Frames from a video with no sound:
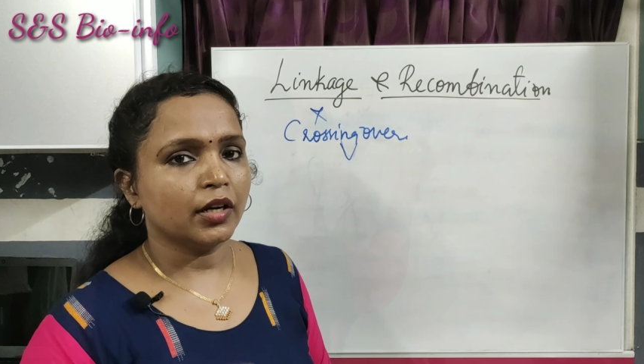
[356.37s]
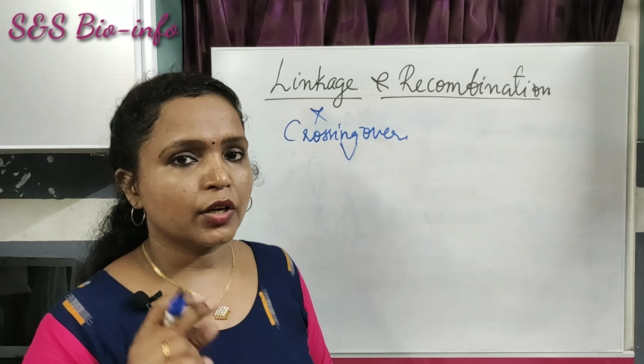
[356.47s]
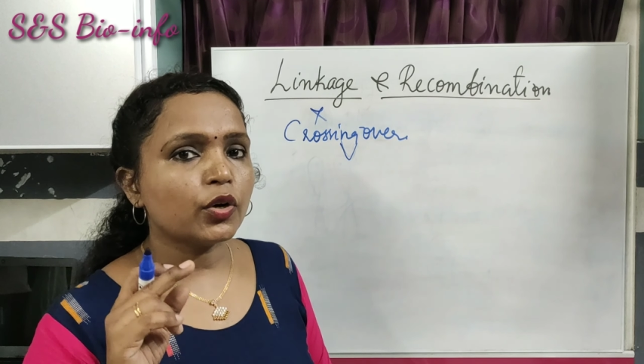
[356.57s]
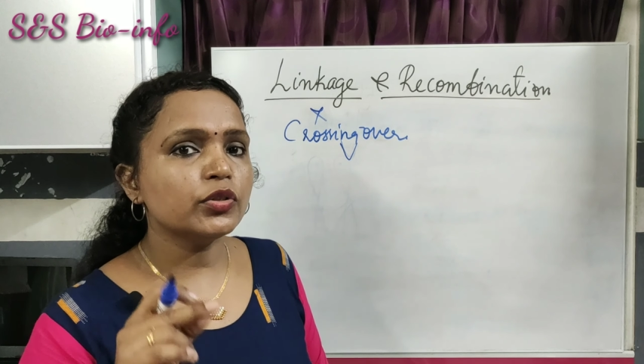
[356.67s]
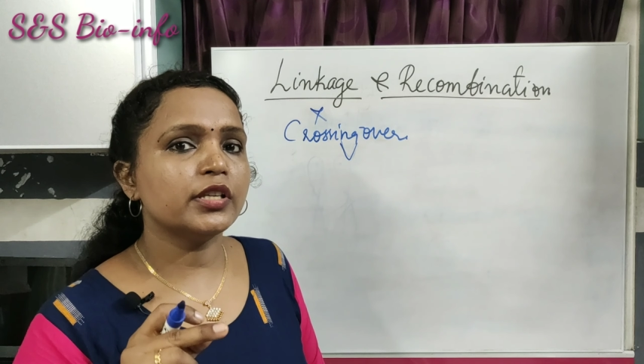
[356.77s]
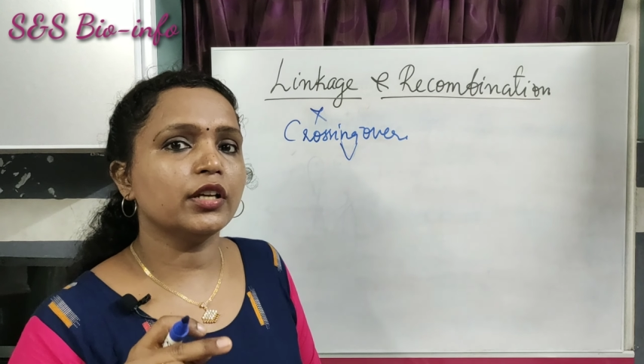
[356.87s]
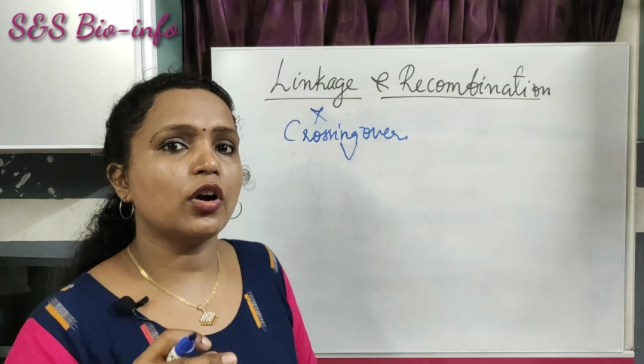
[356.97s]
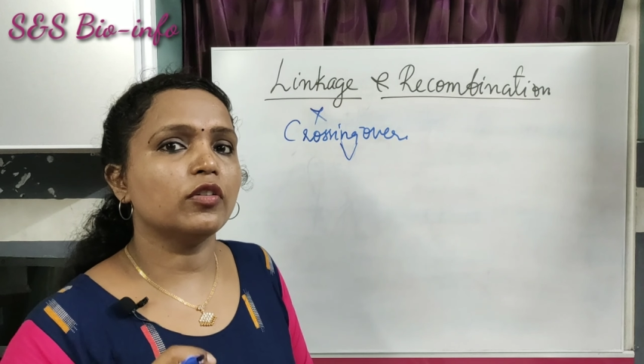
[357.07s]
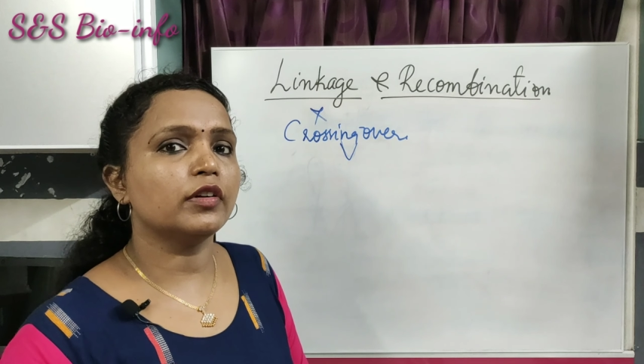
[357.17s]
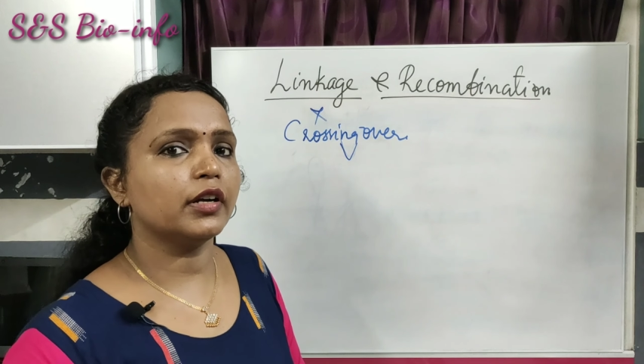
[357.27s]
Crossing
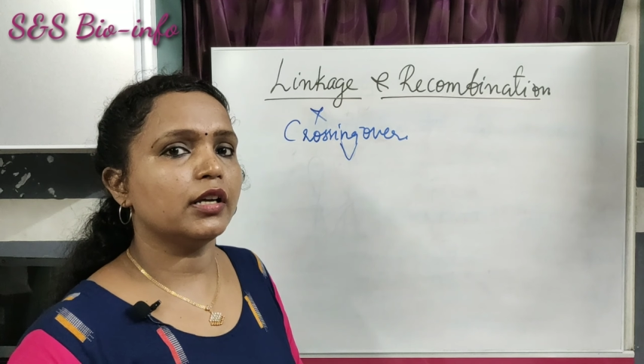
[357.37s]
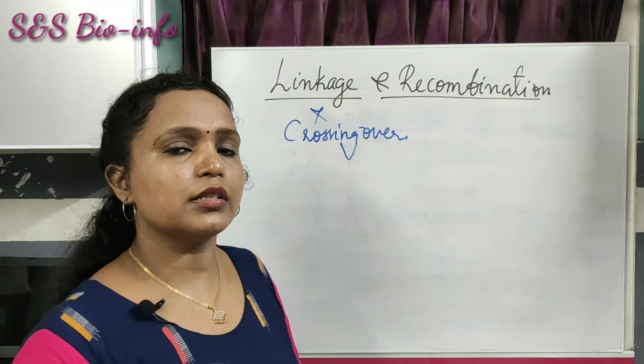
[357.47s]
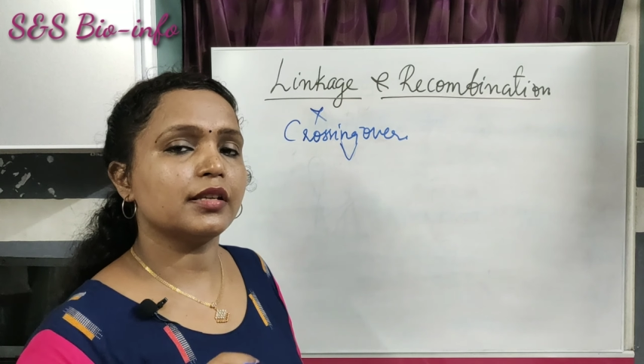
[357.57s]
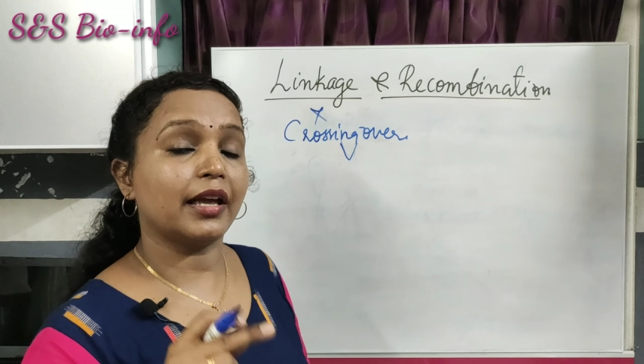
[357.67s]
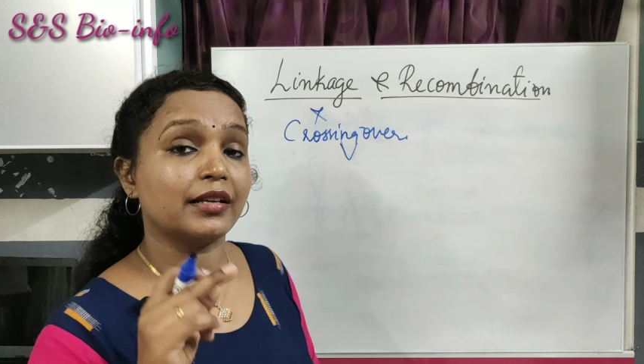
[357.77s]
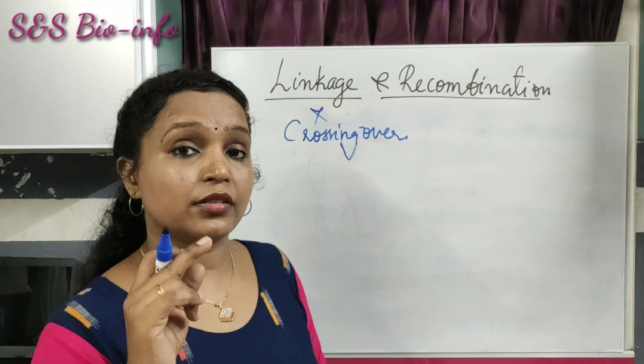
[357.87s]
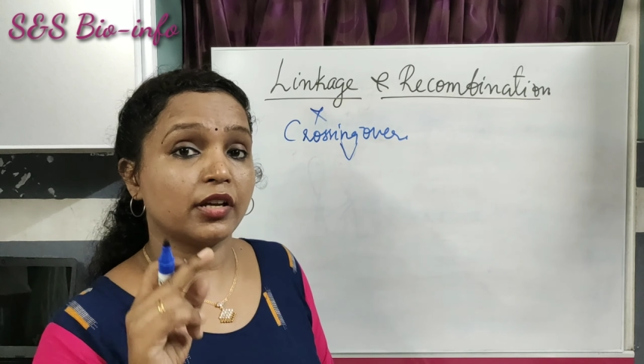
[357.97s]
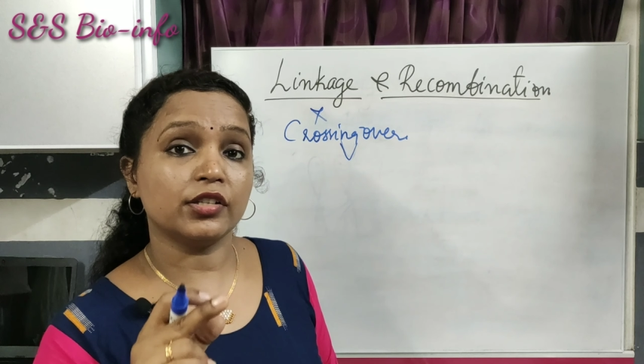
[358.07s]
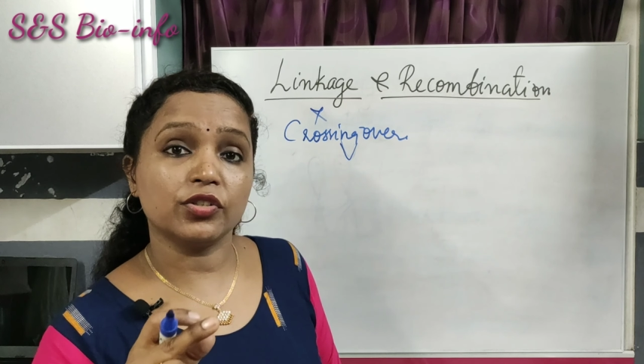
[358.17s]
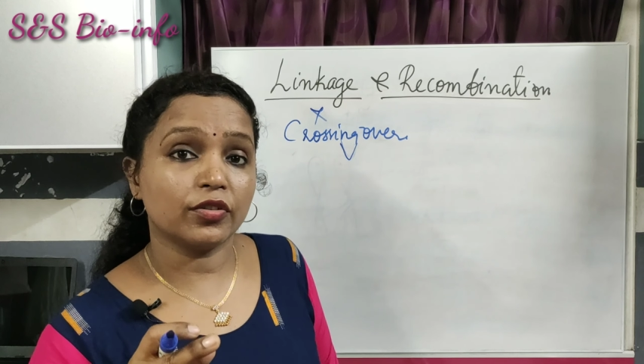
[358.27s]
over is the
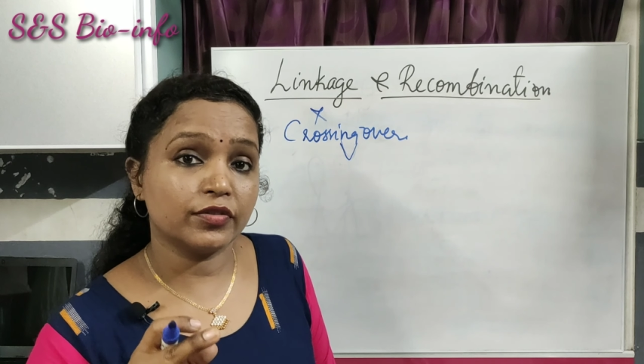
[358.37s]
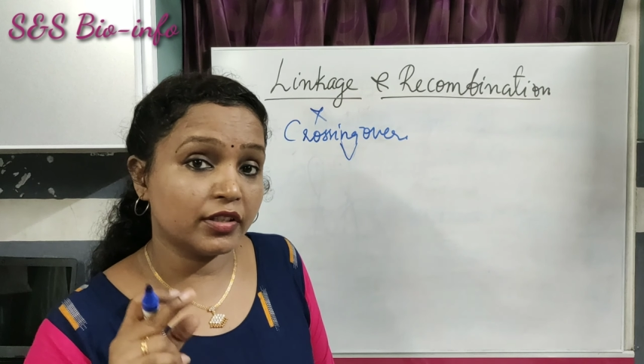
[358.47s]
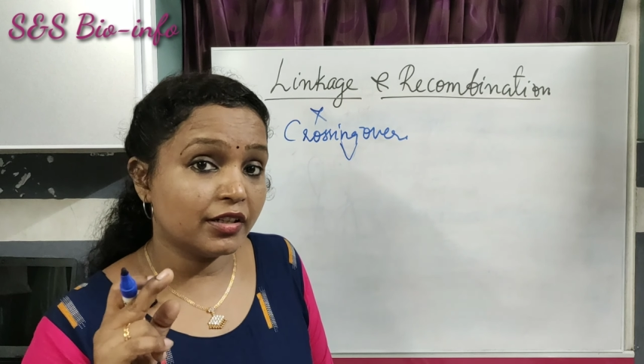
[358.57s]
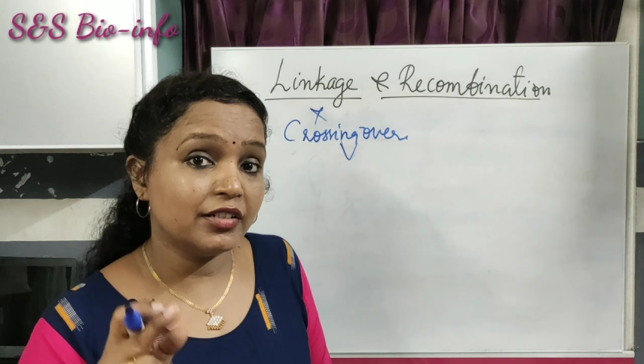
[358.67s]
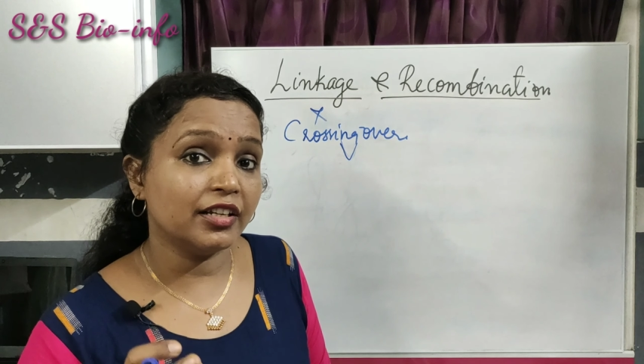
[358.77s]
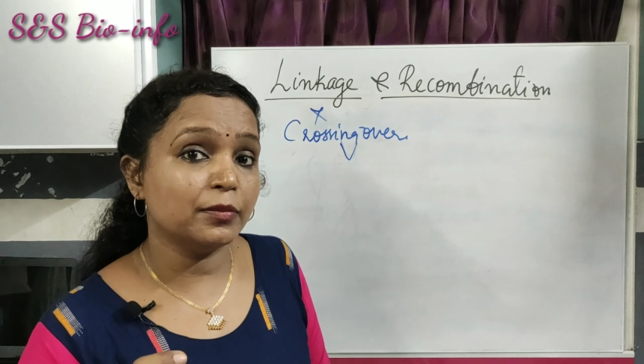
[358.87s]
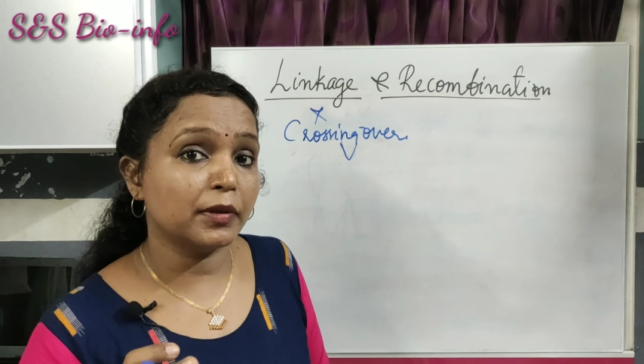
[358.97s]
exchange of genetic